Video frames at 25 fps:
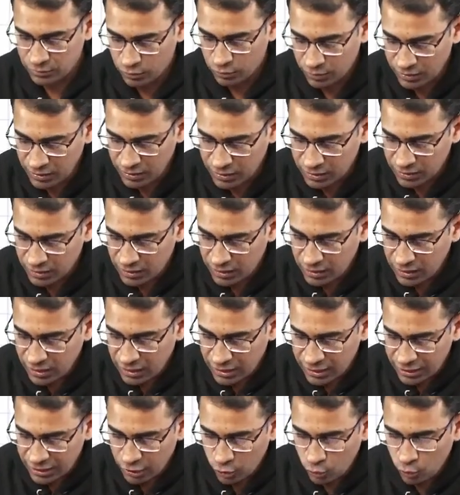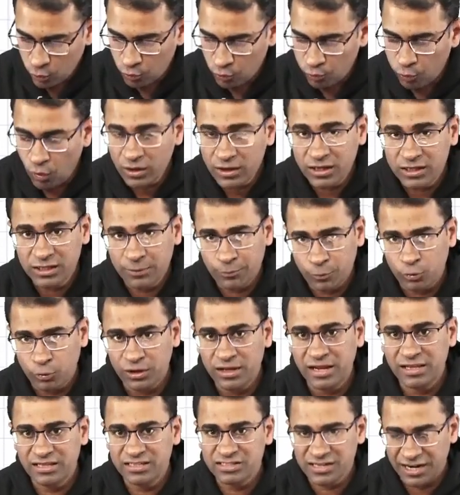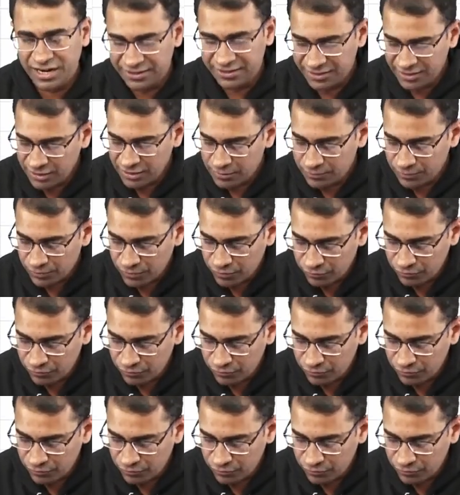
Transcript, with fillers: Okay. Now, what are the proteins I just write it?